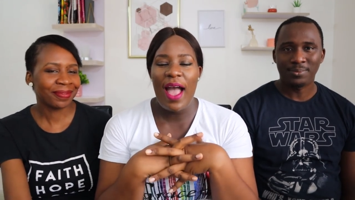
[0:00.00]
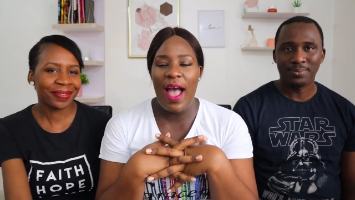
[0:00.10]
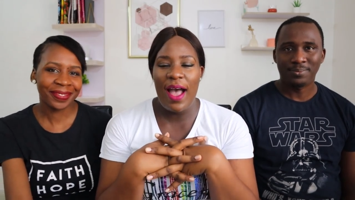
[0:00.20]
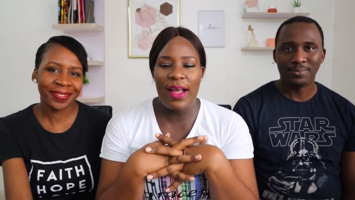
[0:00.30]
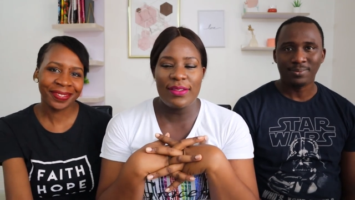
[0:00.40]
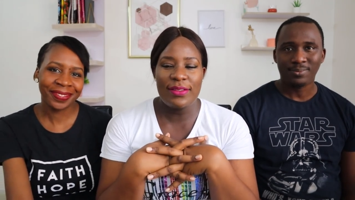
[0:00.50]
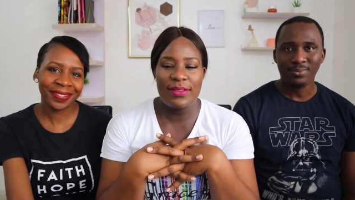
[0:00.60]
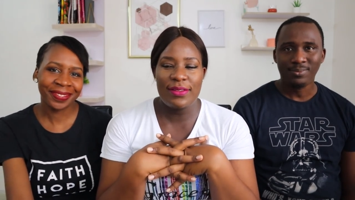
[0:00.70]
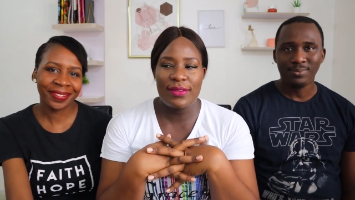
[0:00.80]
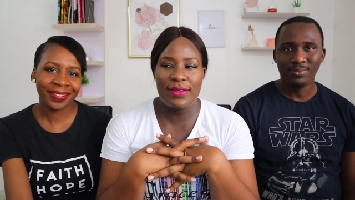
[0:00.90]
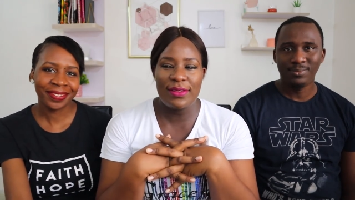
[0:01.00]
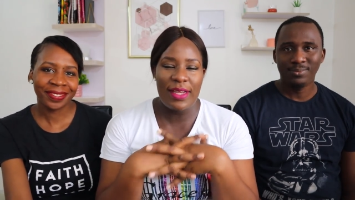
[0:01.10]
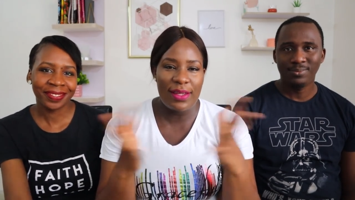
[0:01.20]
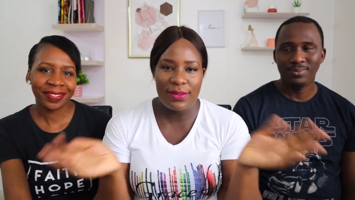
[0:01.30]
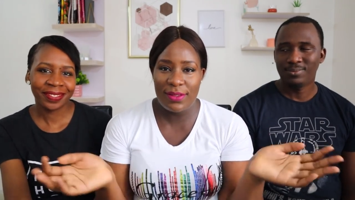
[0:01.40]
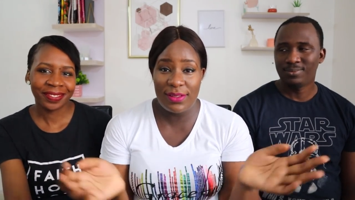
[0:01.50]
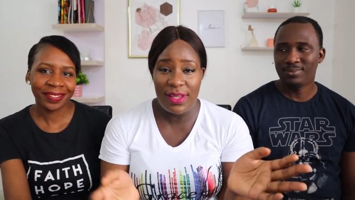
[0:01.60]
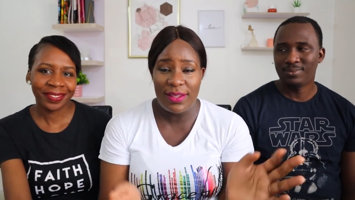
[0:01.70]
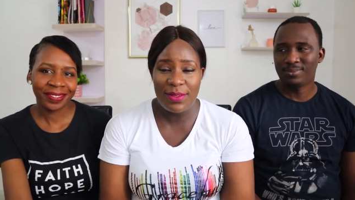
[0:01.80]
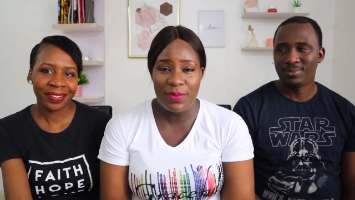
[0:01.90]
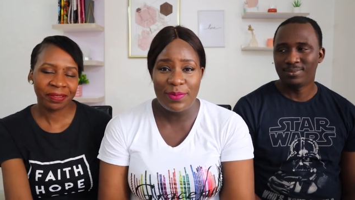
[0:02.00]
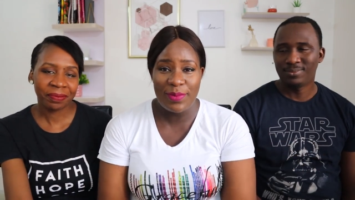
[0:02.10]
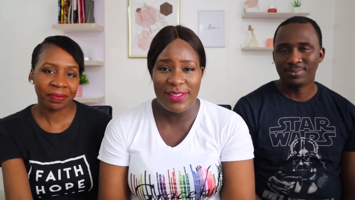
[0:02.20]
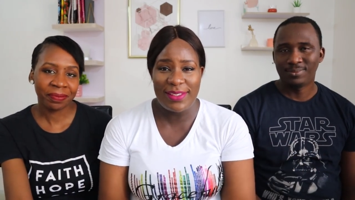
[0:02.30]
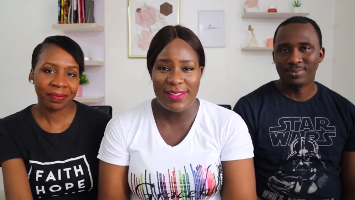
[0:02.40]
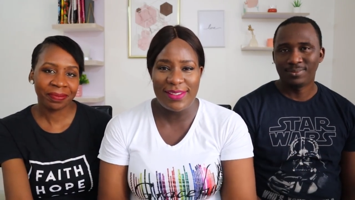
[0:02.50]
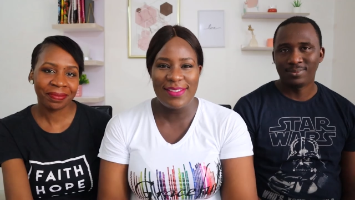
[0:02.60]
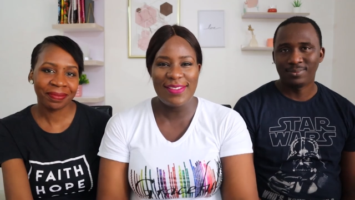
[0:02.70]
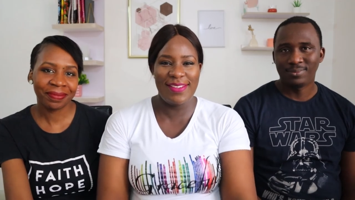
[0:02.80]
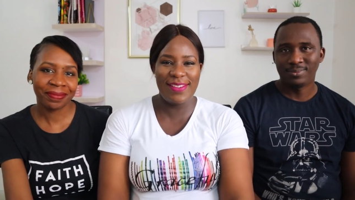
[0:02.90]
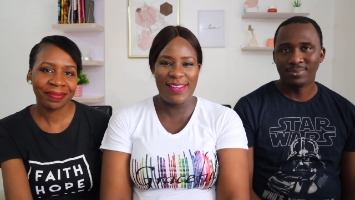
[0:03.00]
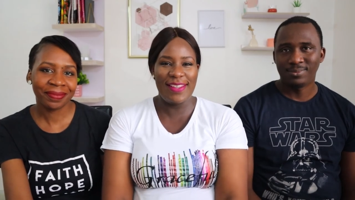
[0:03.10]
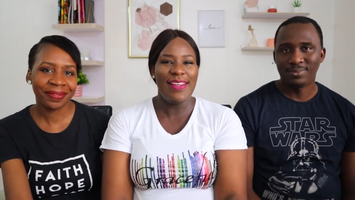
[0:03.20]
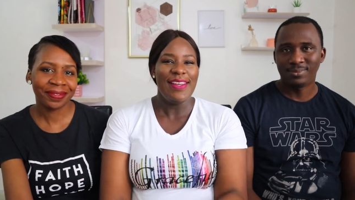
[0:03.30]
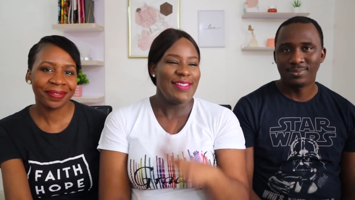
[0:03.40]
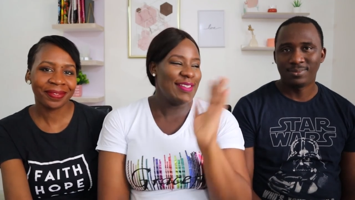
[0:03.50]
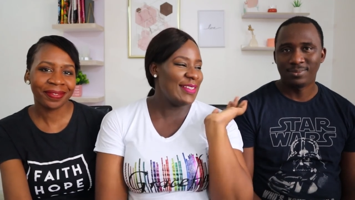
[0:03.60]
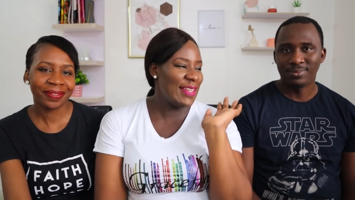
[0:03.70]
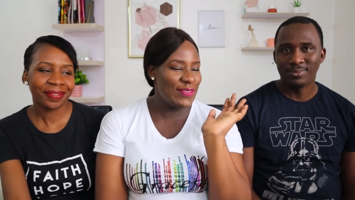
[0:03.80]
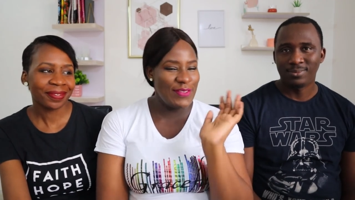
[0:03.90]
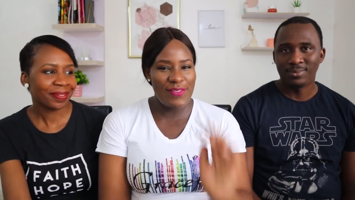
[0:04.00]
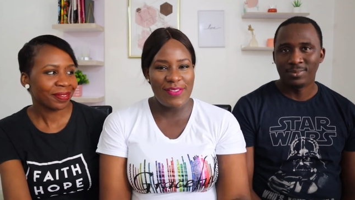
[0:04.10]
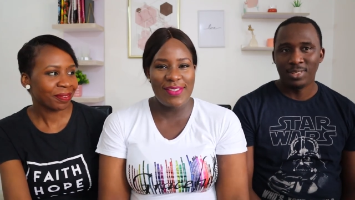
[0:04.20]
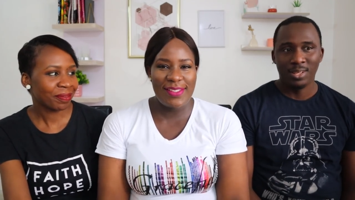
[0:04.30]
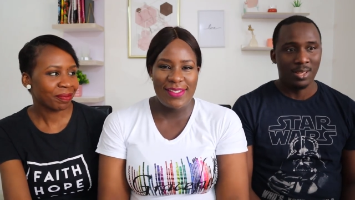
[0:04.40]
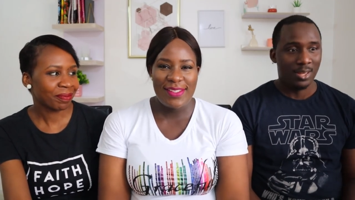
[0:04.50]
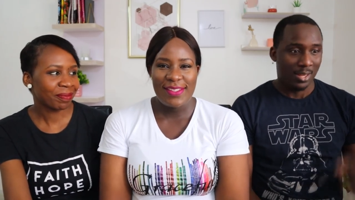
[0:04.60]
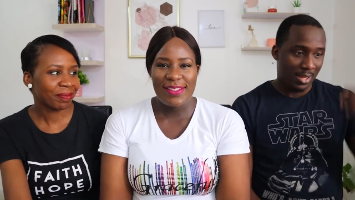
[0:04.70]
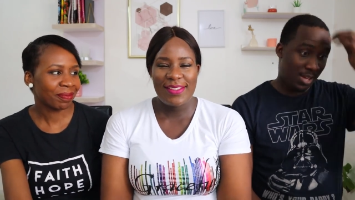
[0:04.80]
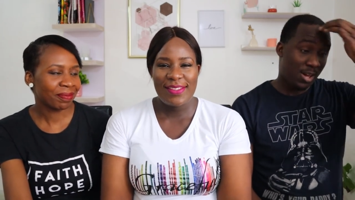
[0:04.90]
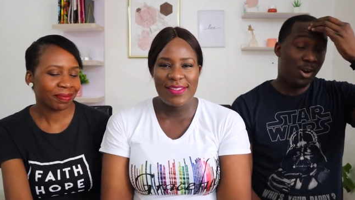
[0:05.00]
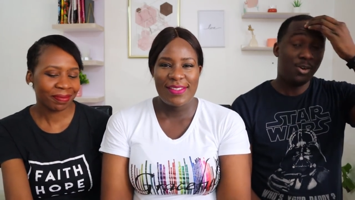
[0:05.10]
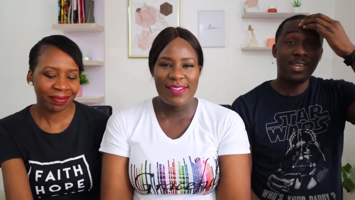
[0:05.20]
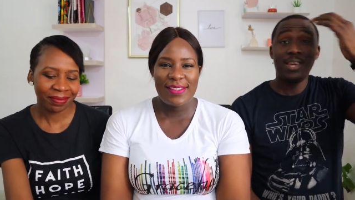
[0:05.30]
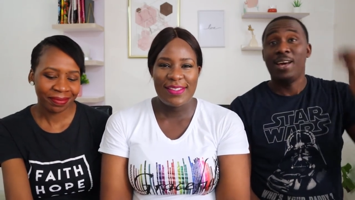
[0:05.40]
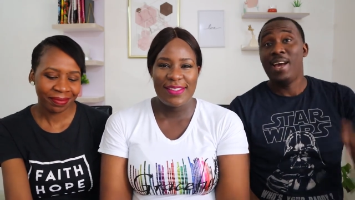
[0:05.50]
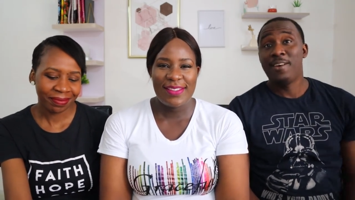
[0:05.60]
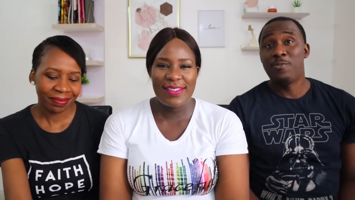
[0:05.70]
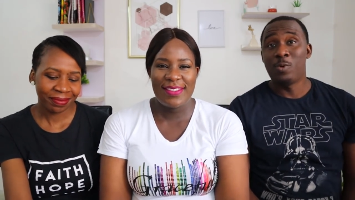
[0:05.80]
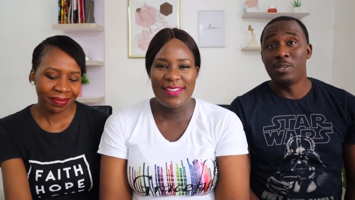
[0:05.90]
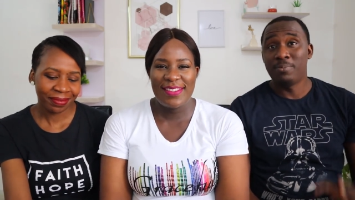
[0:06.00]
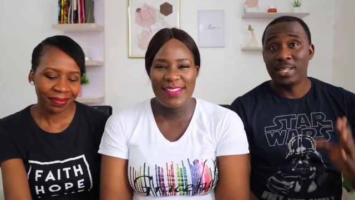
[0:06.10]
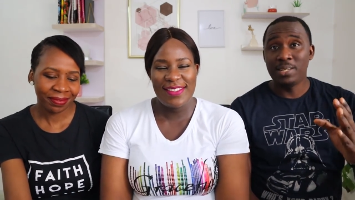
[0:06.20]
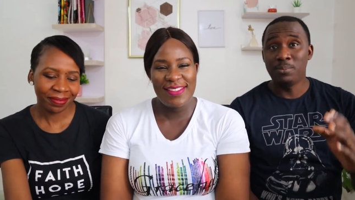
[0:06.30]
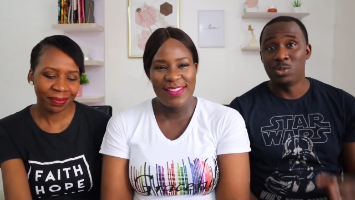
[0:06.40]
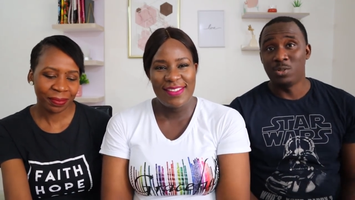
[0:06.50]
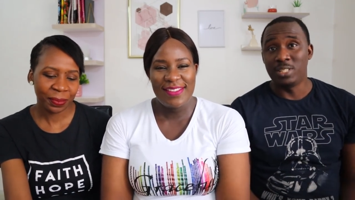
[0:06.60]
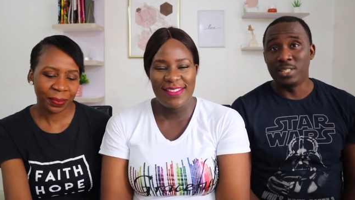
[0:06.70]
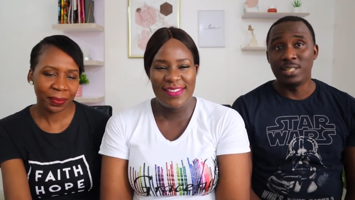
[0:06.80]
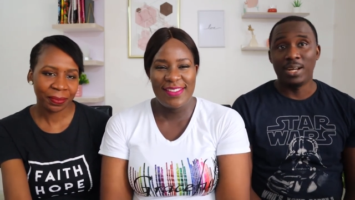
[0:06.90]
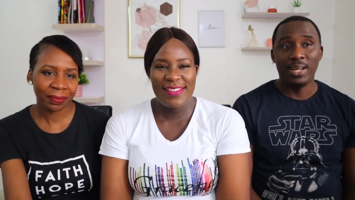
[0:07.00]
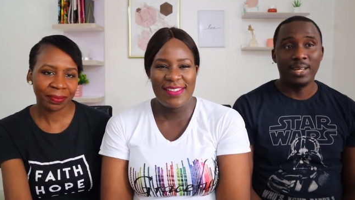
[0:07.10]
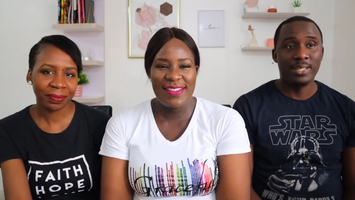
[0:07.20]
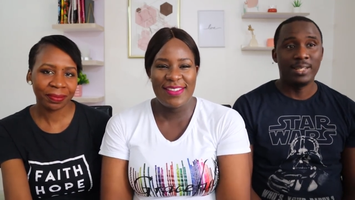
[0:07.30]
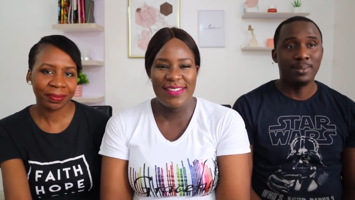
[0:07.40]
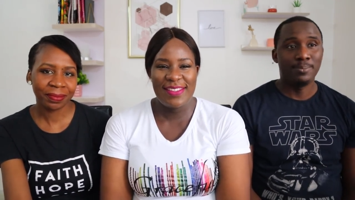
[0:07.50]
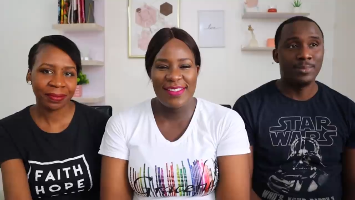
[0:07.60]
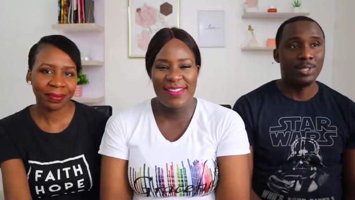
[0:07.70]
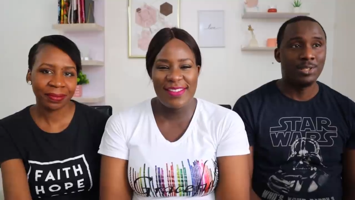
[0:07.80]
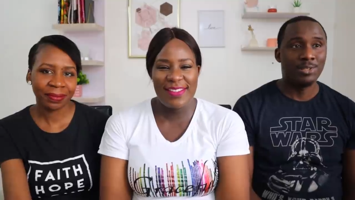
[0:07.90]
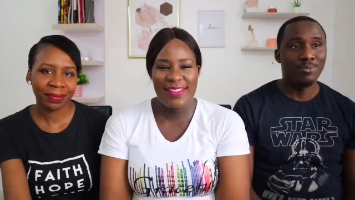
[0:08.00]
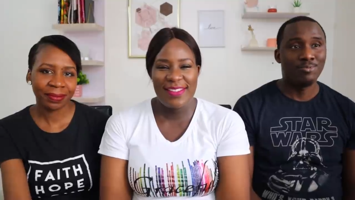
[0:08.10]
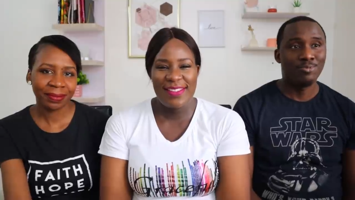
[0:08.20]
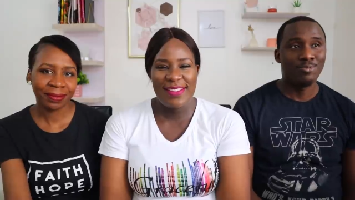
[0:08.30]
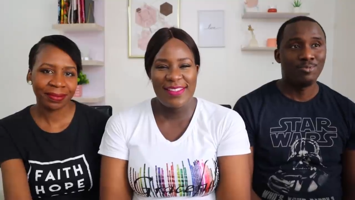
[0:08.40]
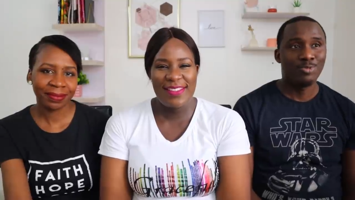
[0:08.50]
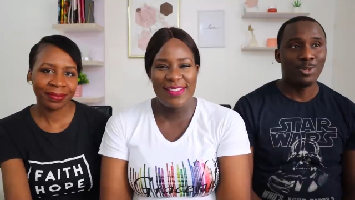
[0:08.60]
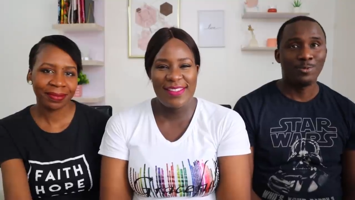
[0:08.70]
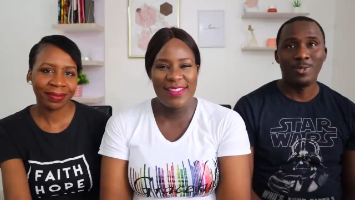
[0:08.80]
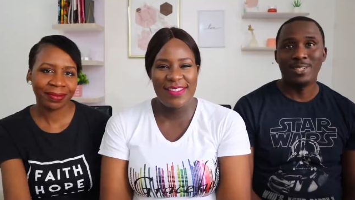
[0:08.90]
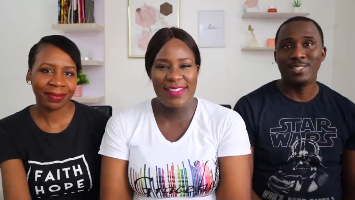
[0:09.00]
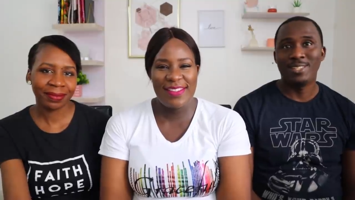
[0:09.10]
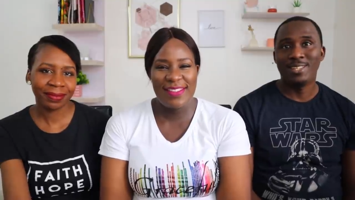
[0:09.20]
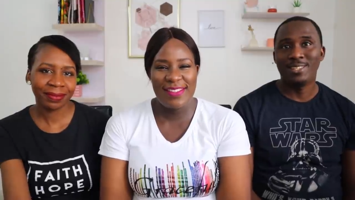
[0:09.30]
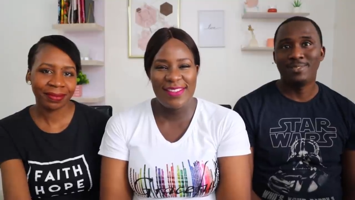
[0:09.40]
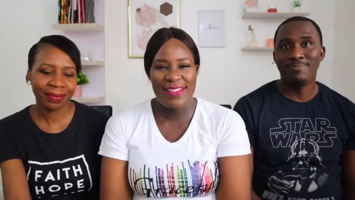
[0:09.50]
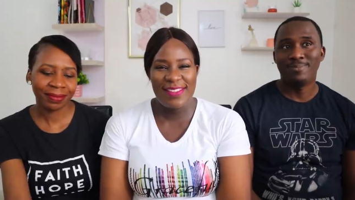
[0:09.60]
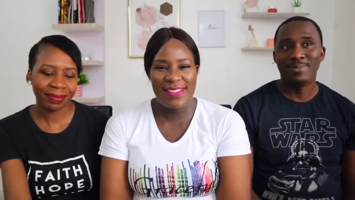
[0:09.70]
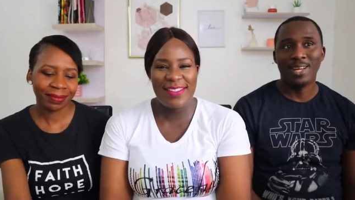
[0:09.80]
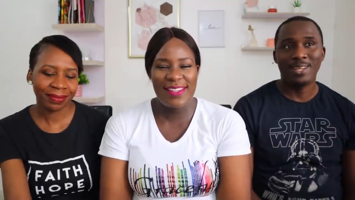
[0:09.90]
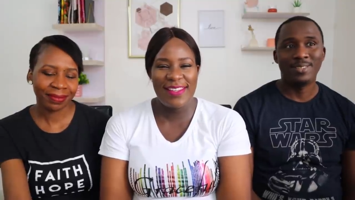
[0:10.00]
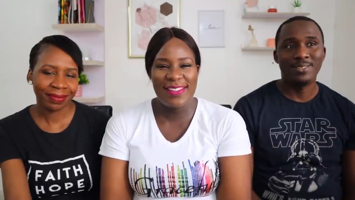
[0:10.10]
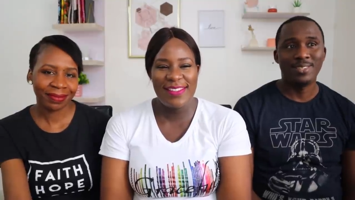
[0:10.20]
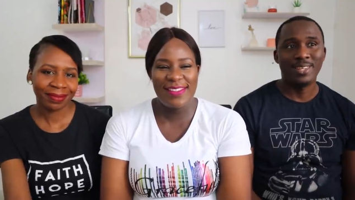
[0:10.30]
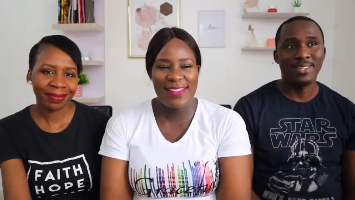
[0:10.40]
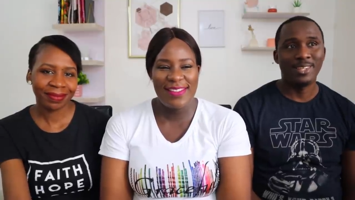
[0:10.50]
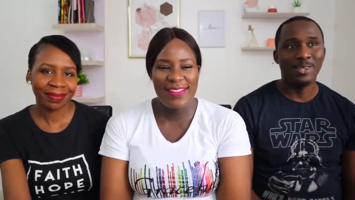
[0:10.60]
Speaker 1: and yeah, just their name basically. Okay, so let's start from you.
Speaker 2: Okay, hi everyone. My name is Ody. I am a software engineer and I stay in